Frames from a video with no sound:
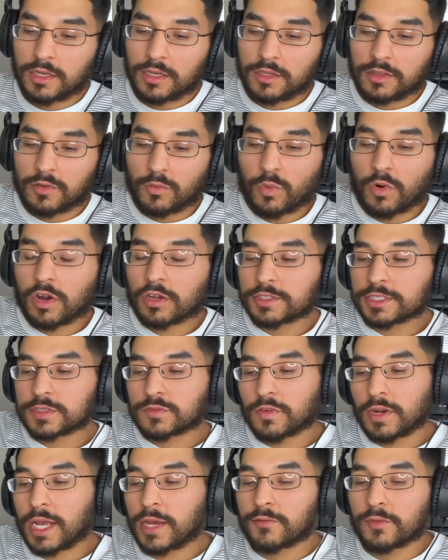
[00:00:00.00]
the world is
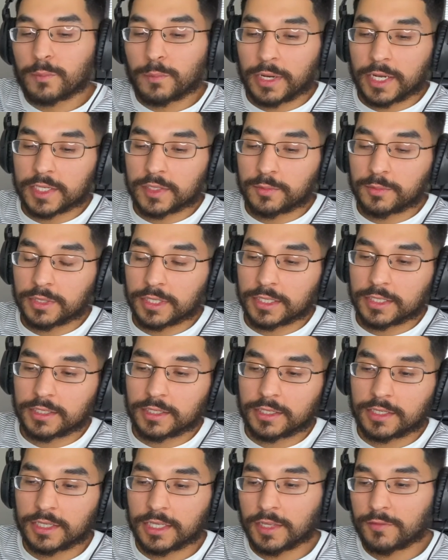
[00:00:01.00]
for everybody, but
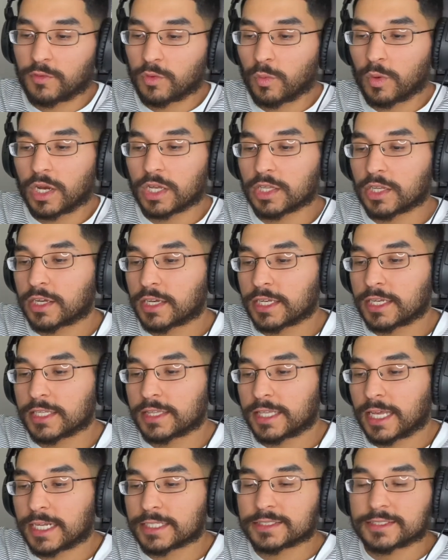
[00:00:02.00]
if you want to look at it
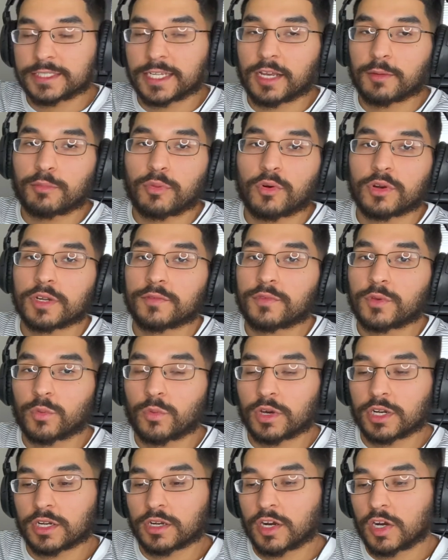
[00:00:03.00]
that standpoint, if you
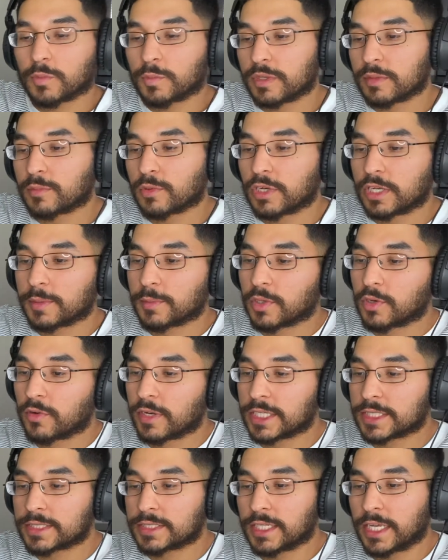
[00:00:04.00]
want to call people
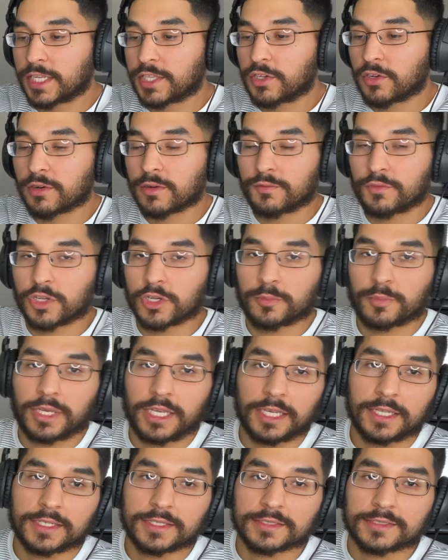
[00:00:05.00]
immigrants and you're of
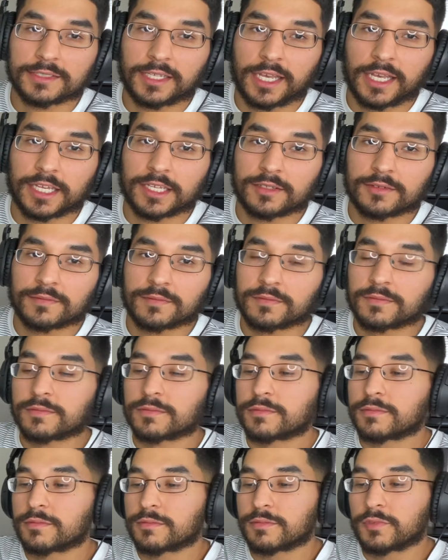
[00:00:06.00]
European descent,
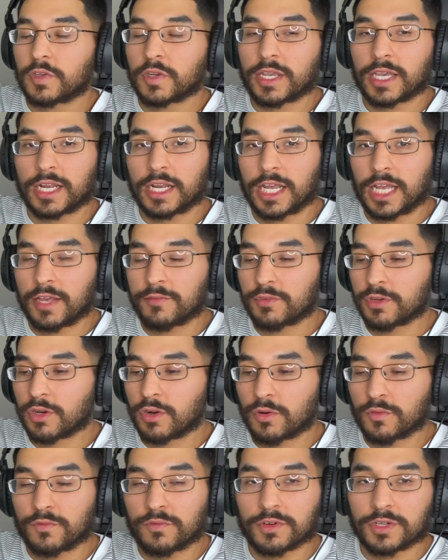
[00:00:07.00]
you kind of have your
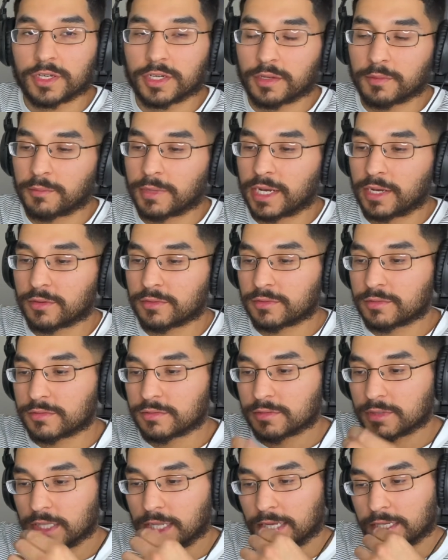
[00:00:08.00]
own foot in your mouth.
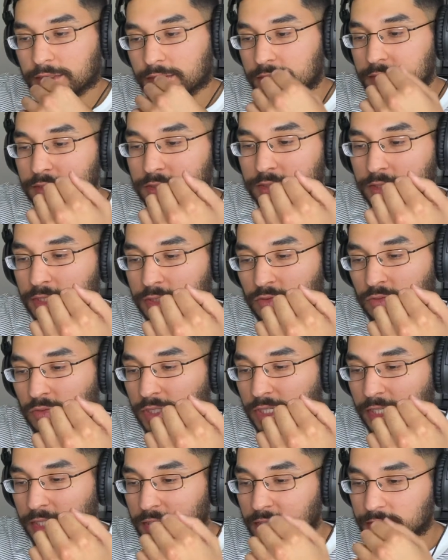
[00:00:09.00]
Like, it's
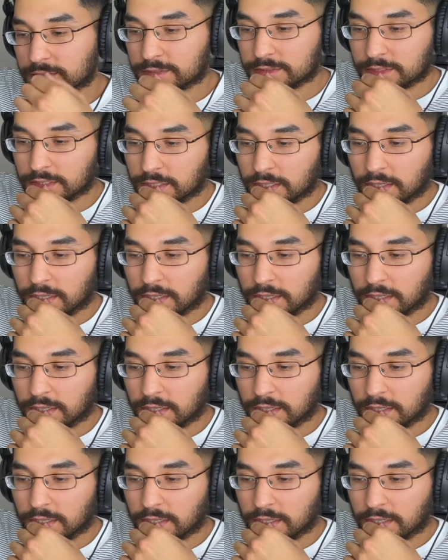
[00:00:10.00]
ridiculous.